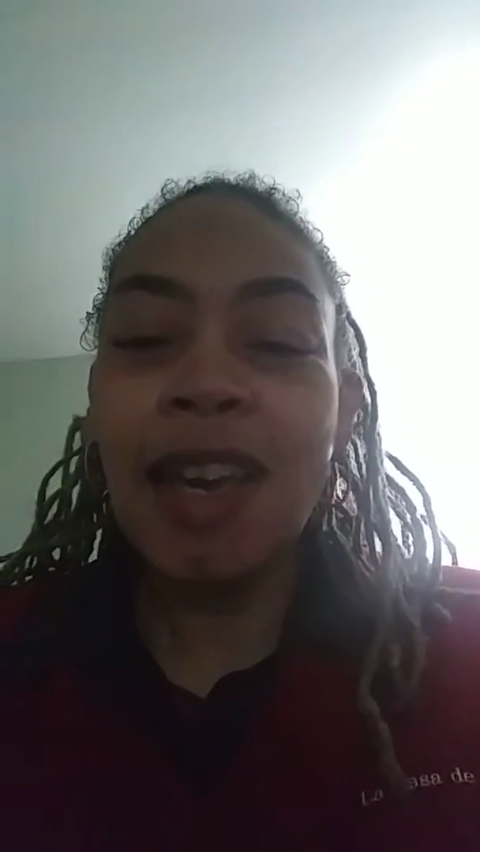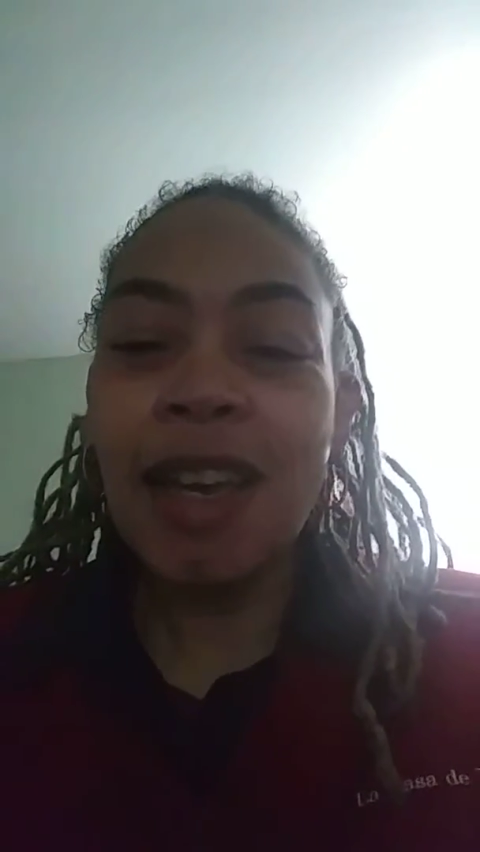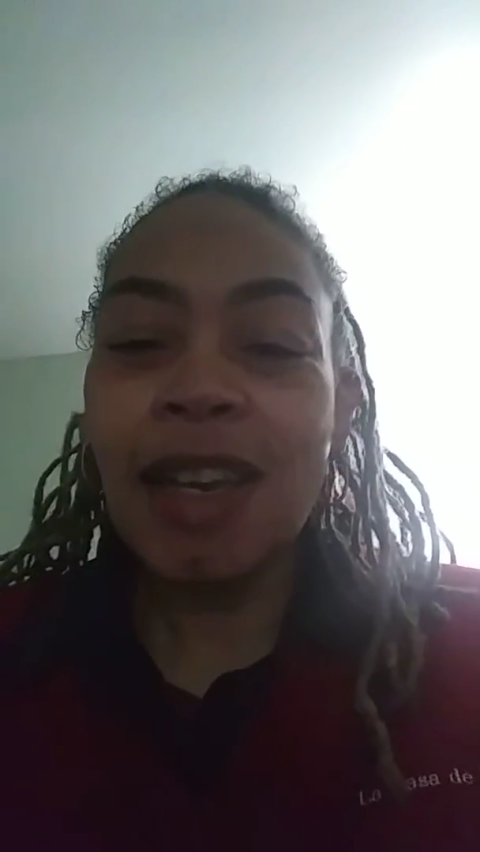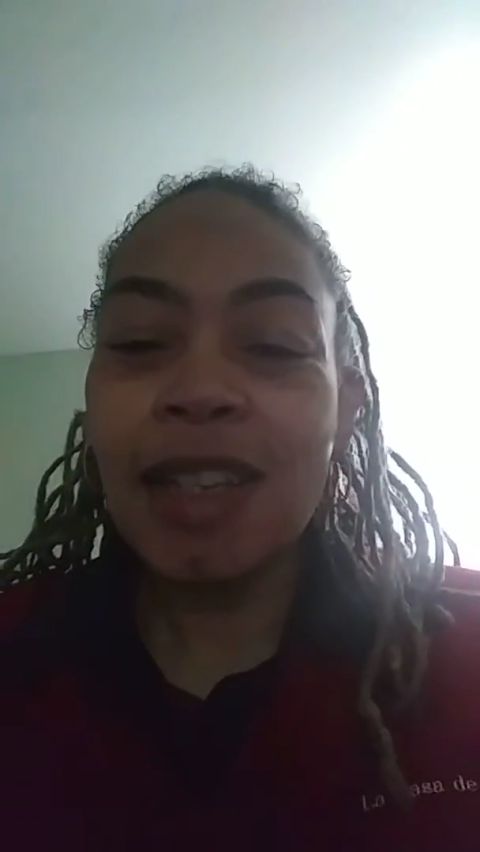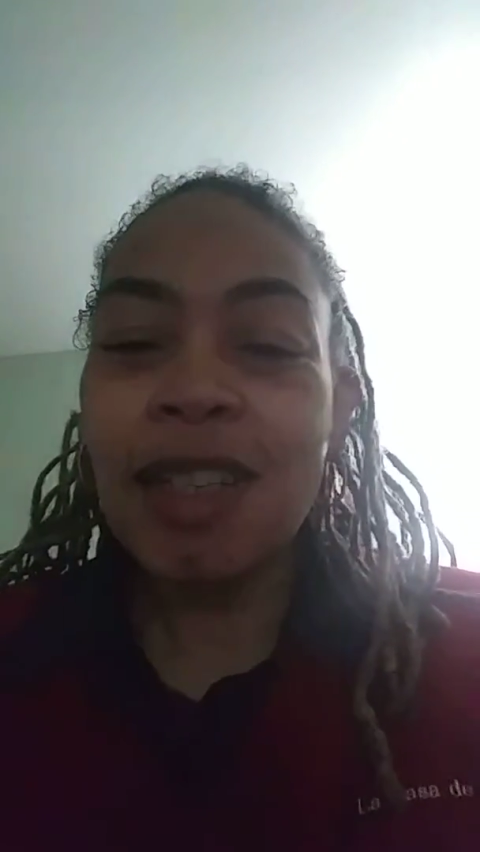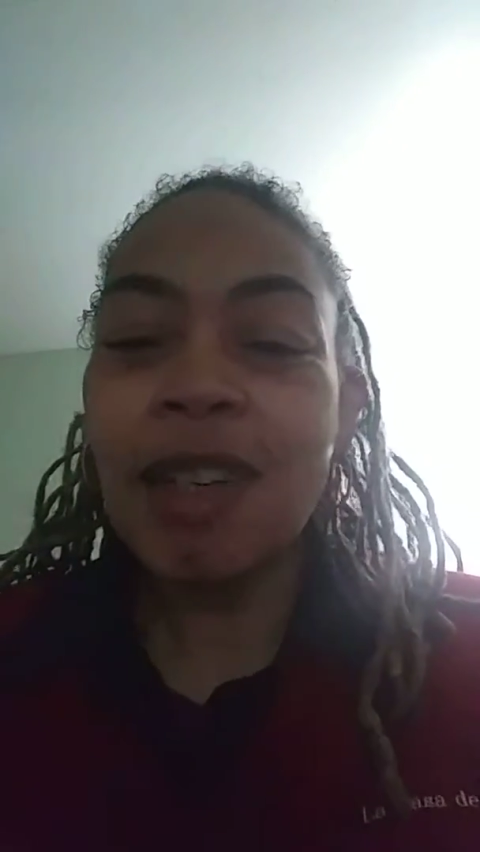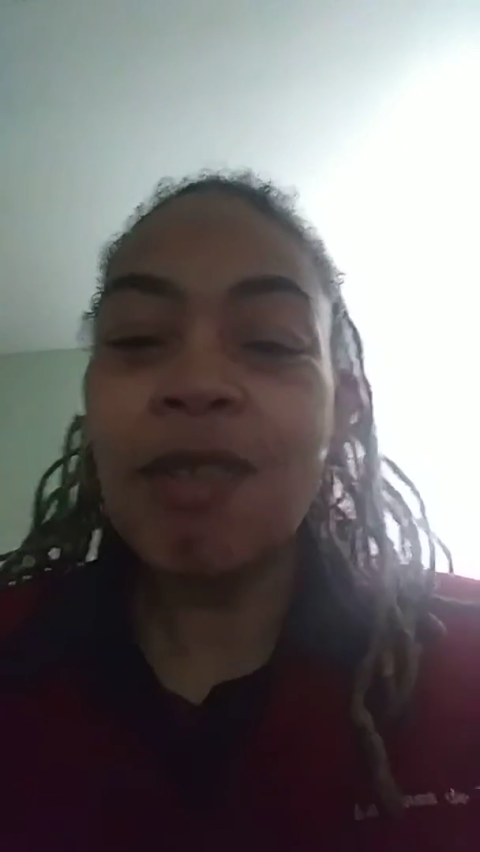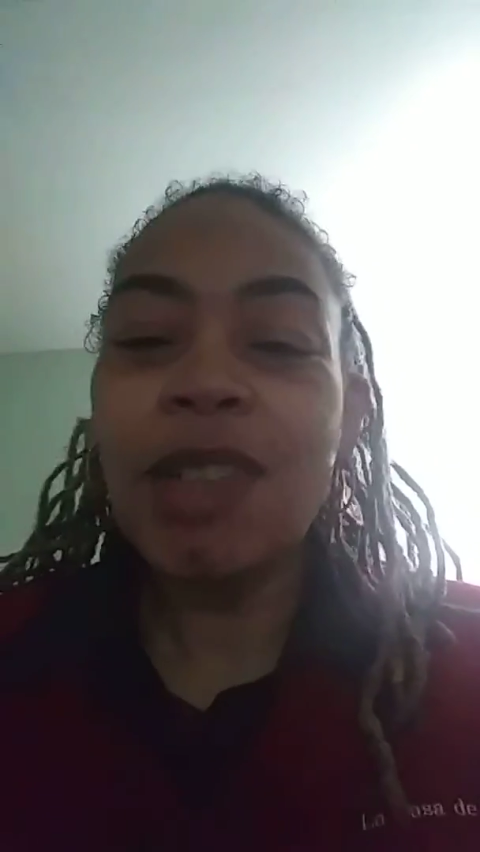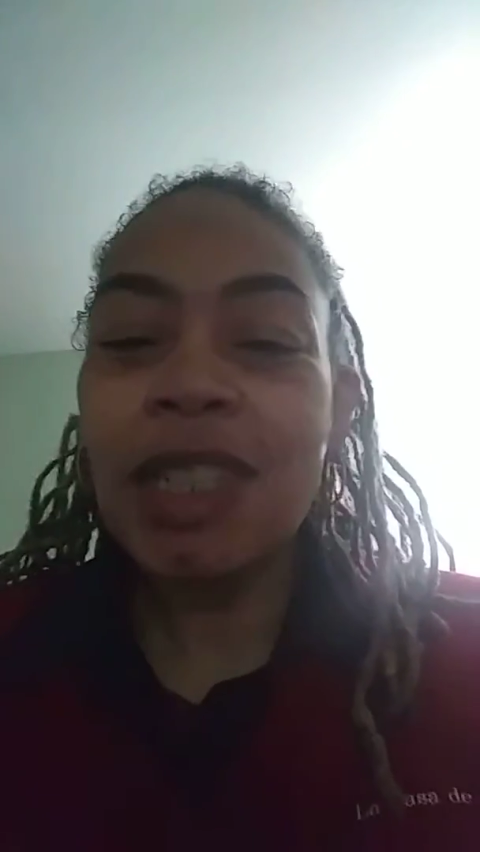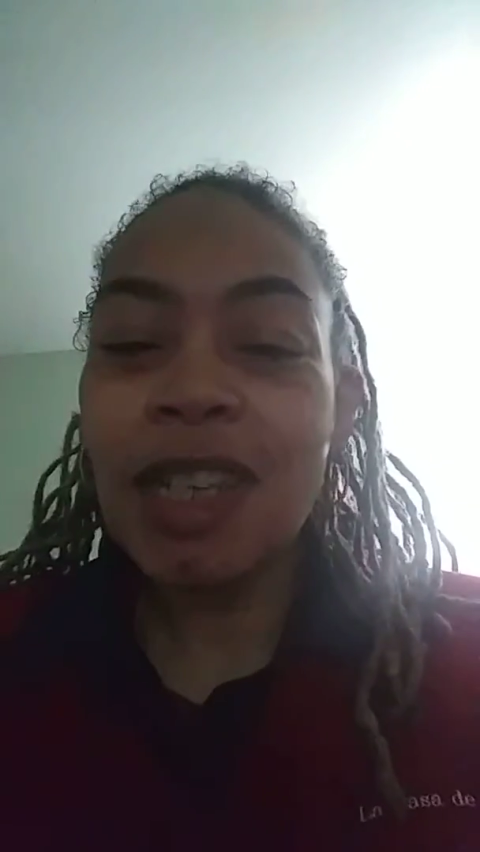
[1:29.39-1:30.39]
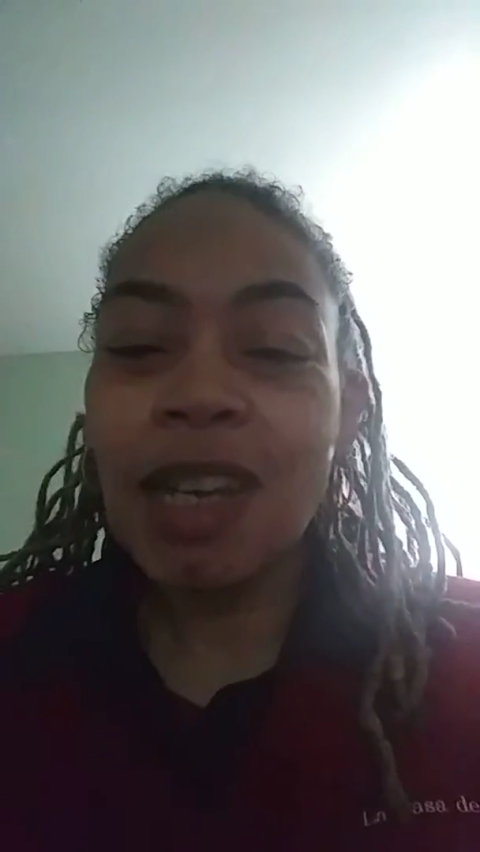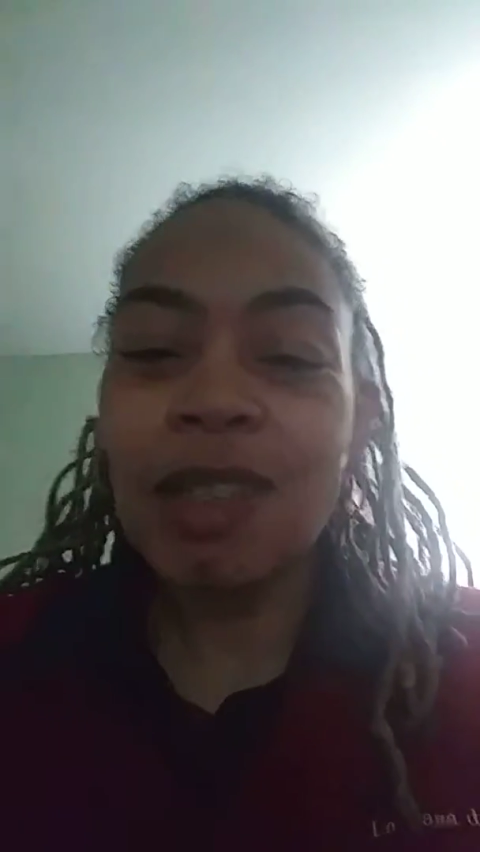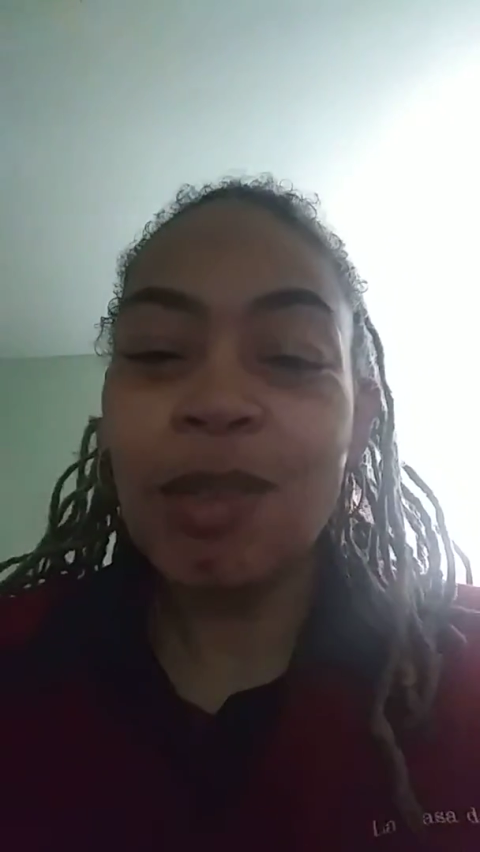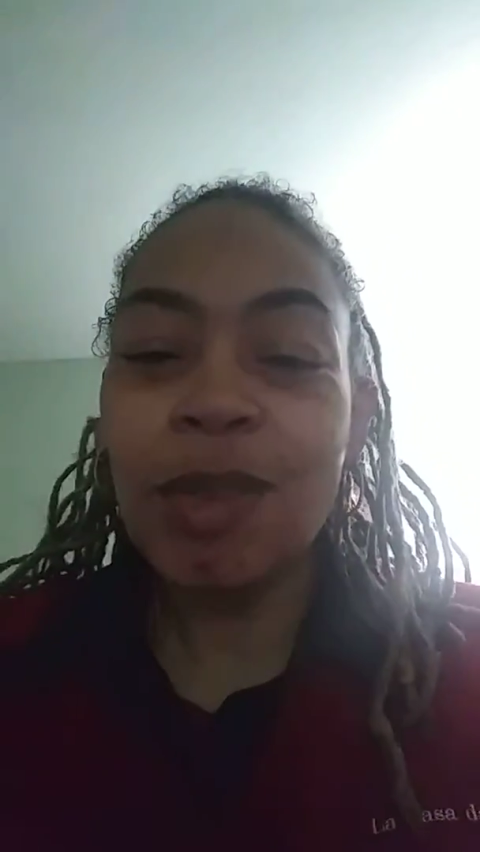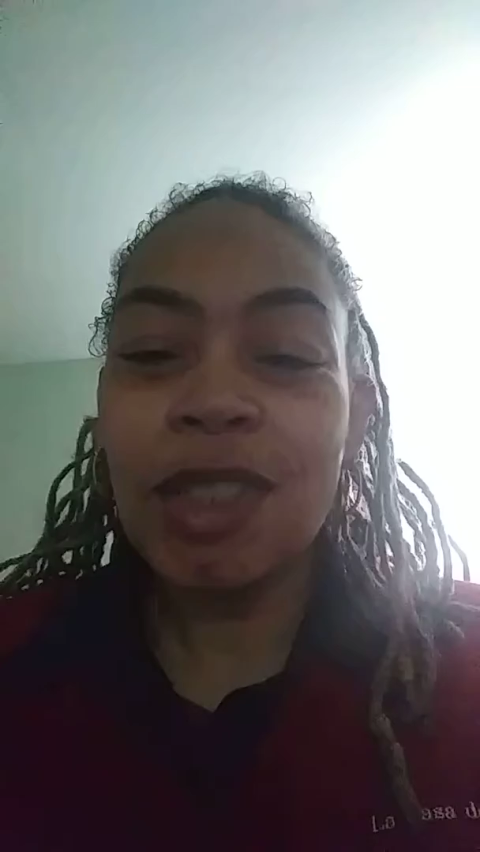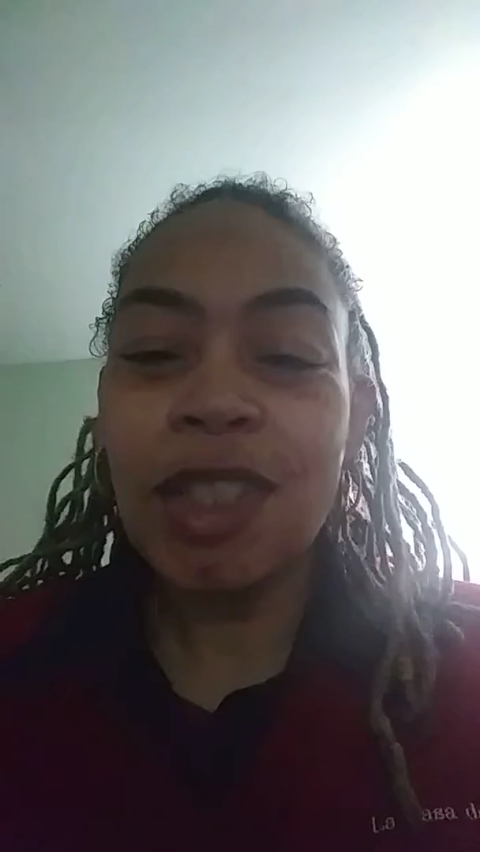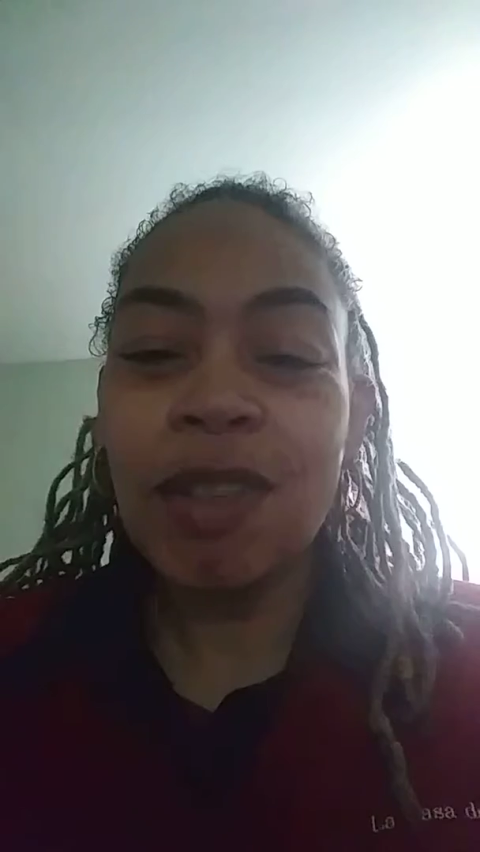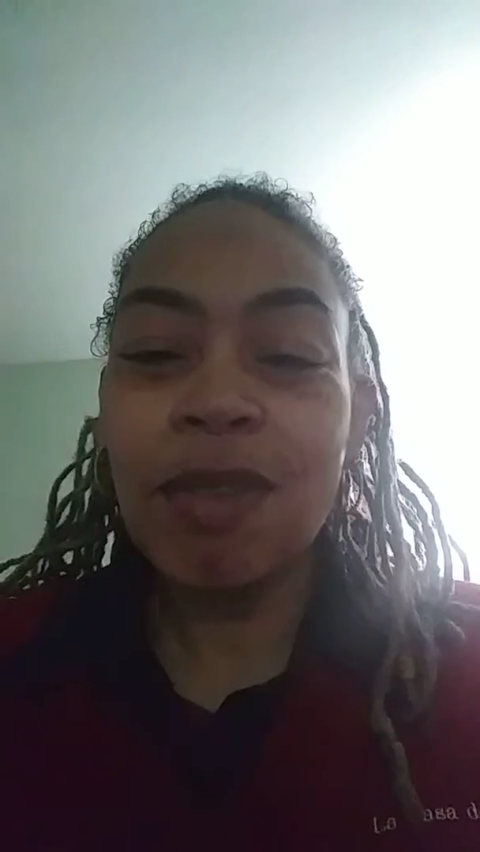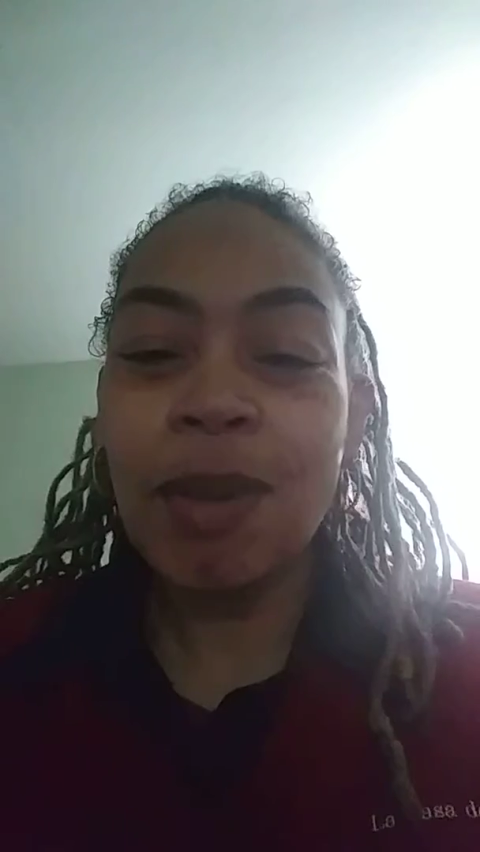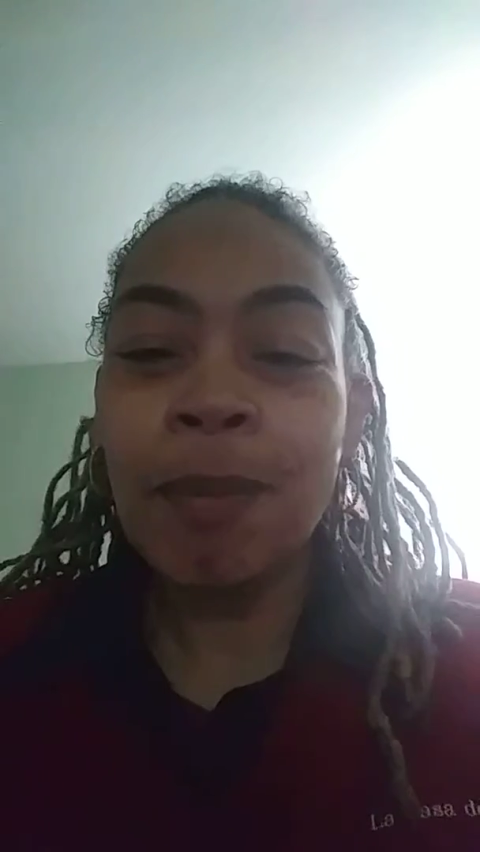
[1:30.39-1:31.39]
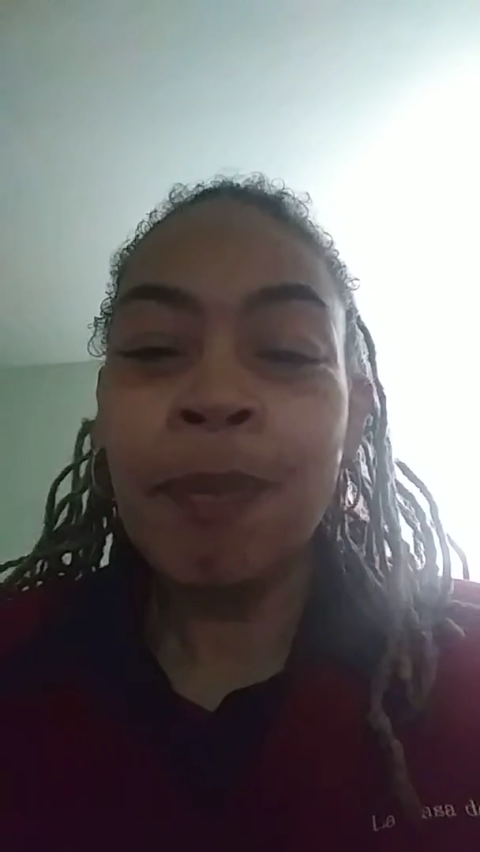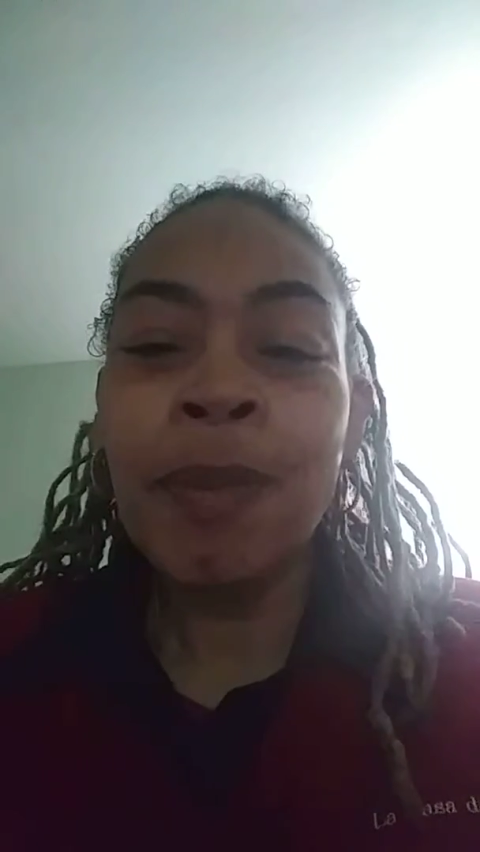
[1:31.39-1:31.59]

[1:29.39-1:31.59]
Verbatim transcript: and reach out to achieve them.